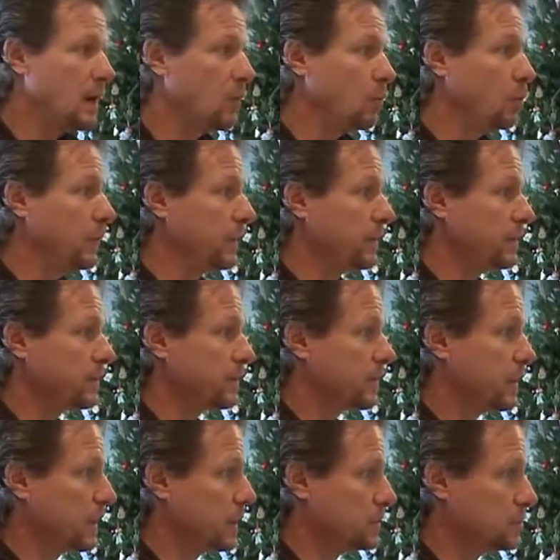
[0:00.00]
with
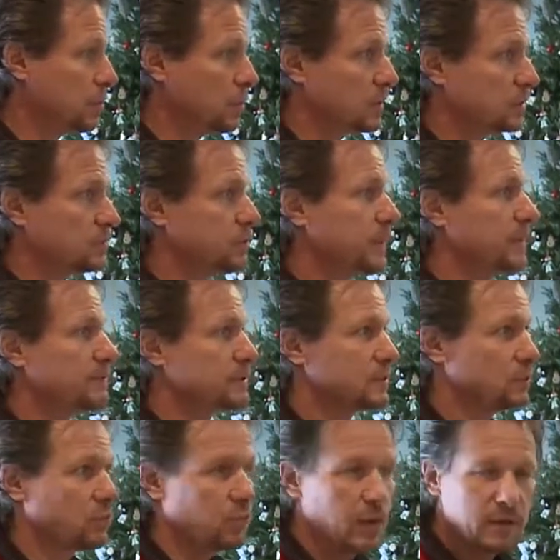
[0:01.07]
door sweeps
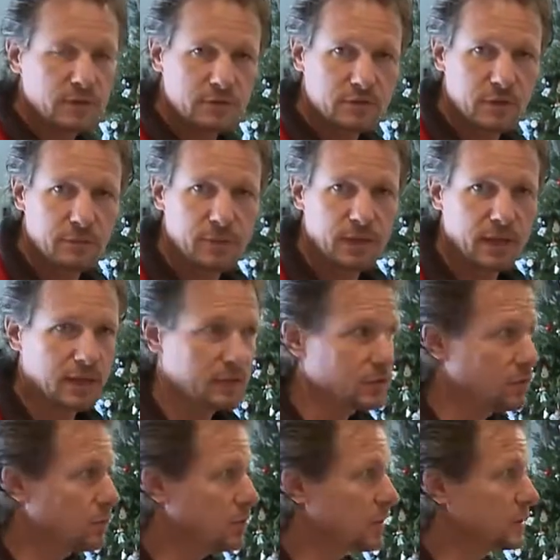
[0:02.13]
and weather stripping on
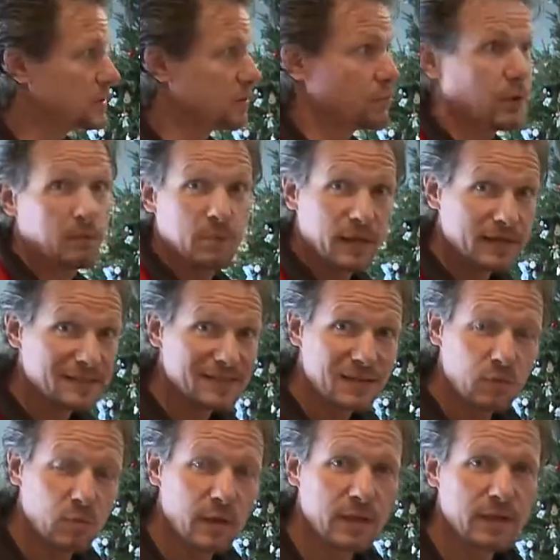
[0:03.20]
doors and
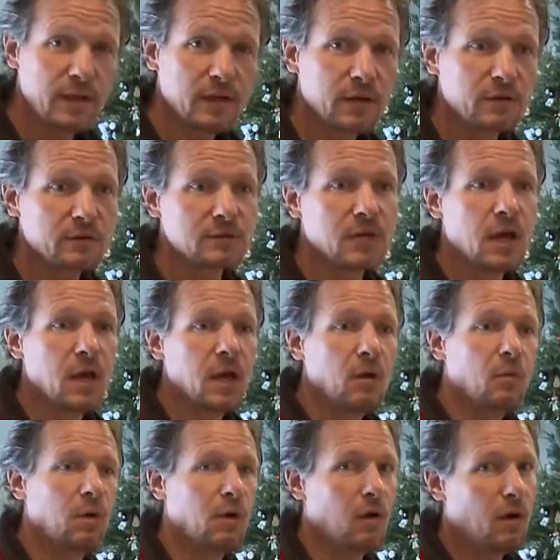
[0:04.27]
replacing windows,
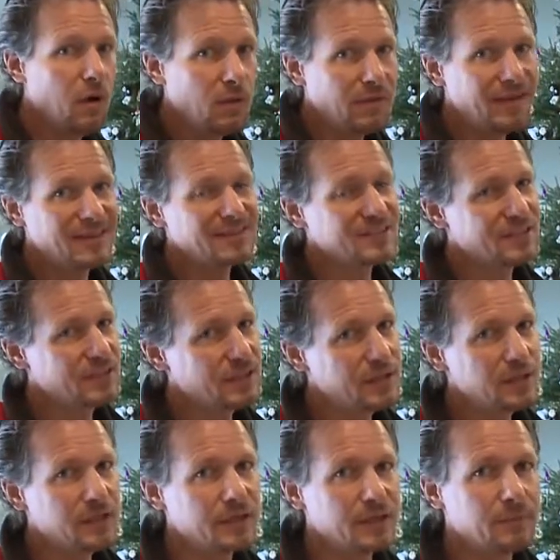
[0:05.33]
well, all that's
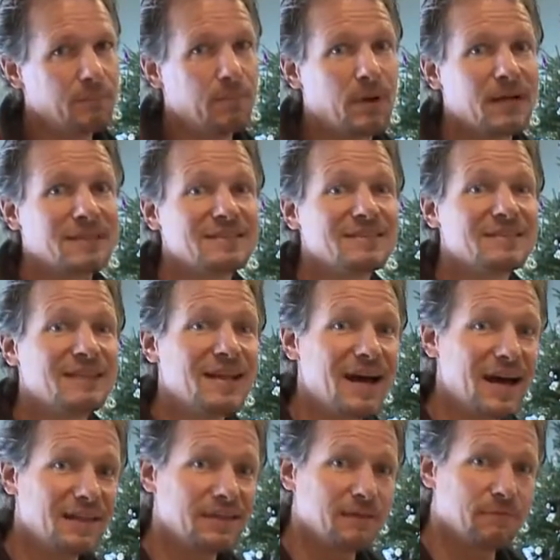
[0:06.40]
good, but it's
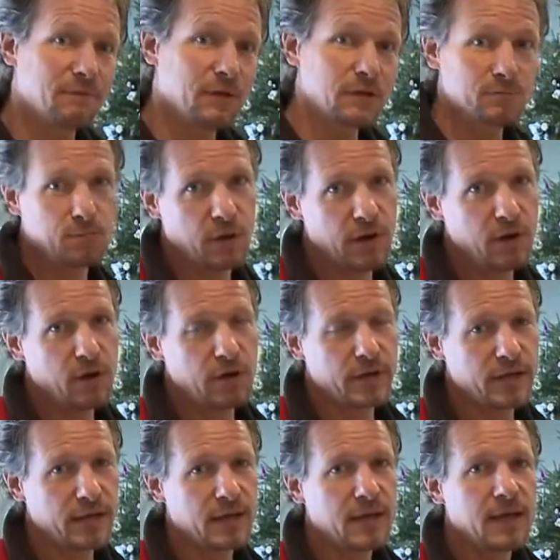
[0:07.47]
not the first
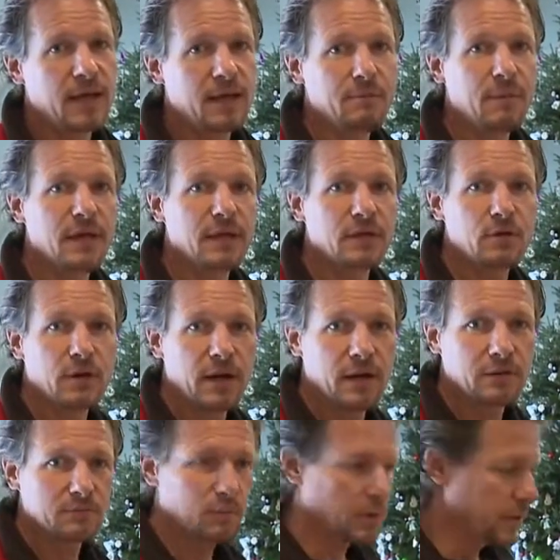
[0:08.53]
priority in making your
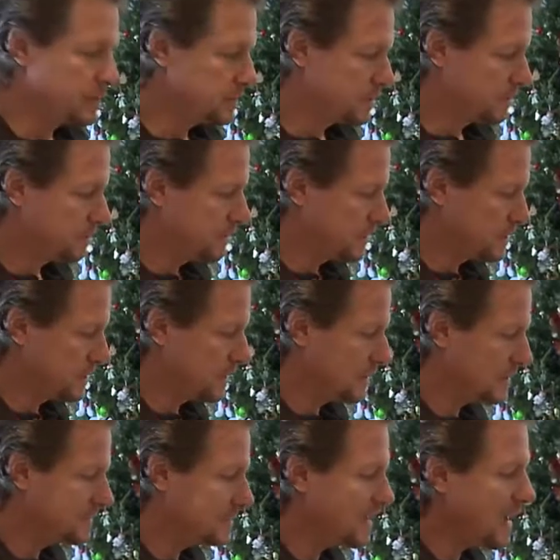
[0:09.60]
house more energy efficient.
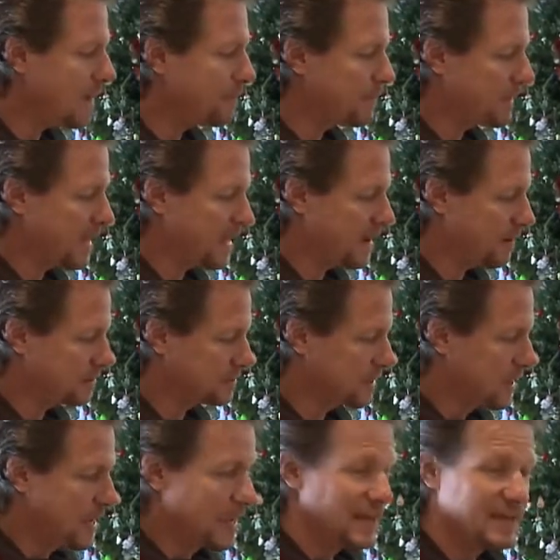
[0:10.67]
The top of the house
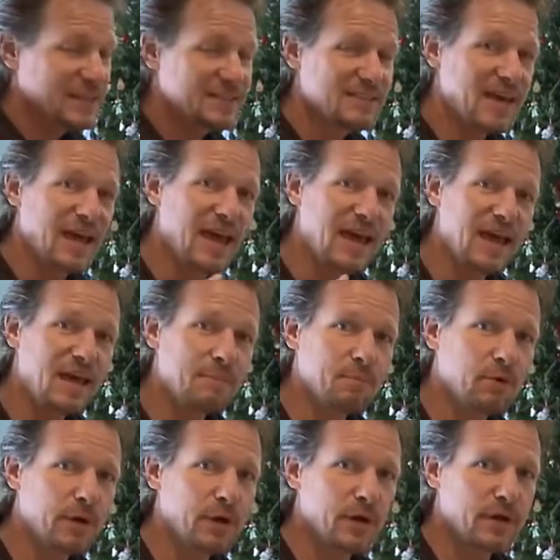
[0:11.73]
is the A
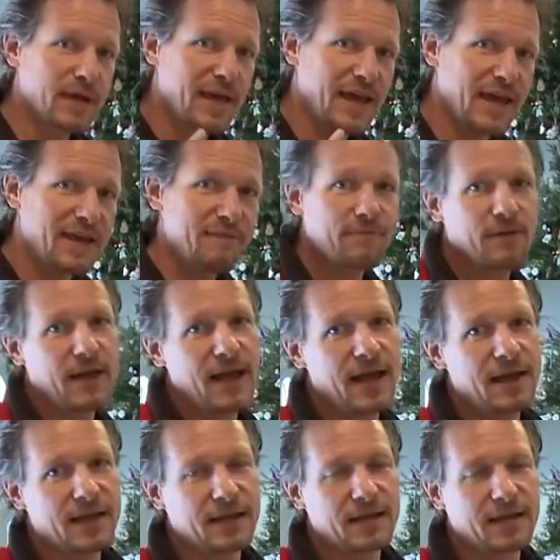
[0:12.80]
priority, A for
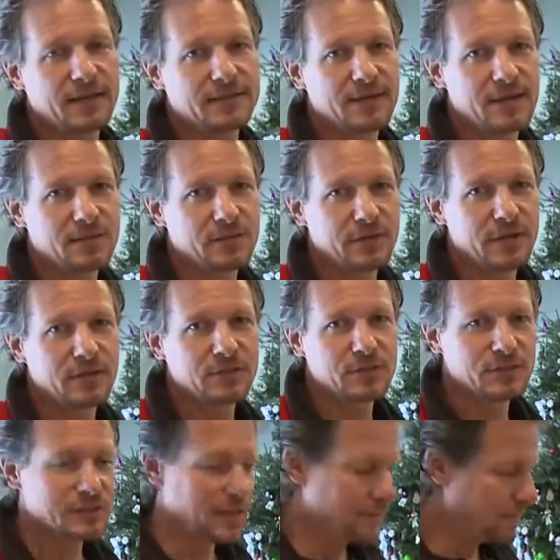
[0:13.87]
attic. At Dr.
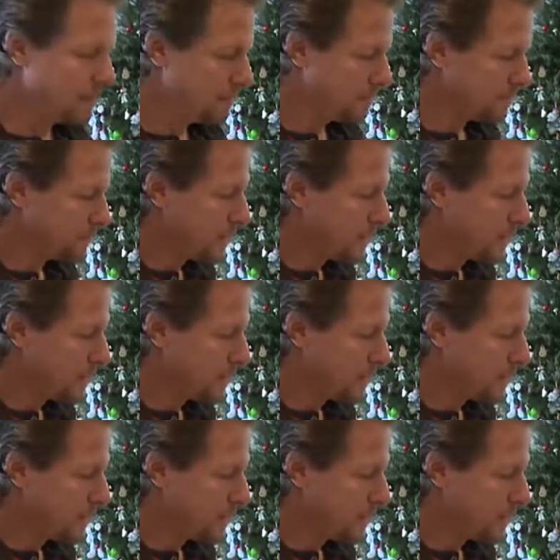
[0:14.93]
Energy Saver,